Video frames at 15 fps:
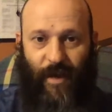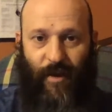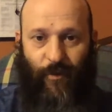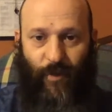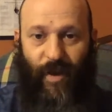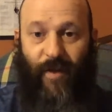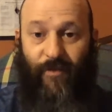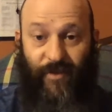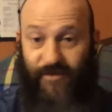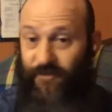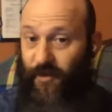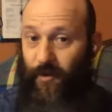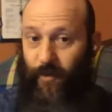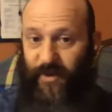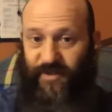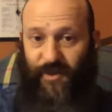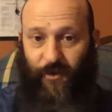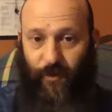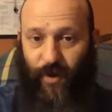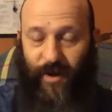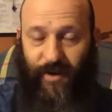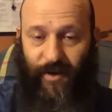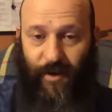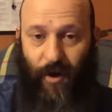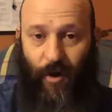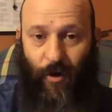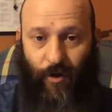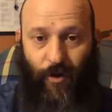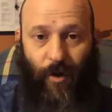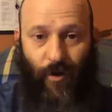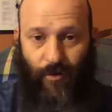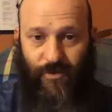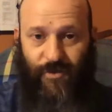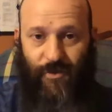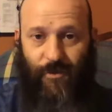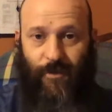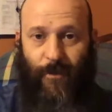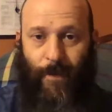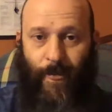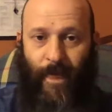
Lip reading: We have this very much ingrained in our culture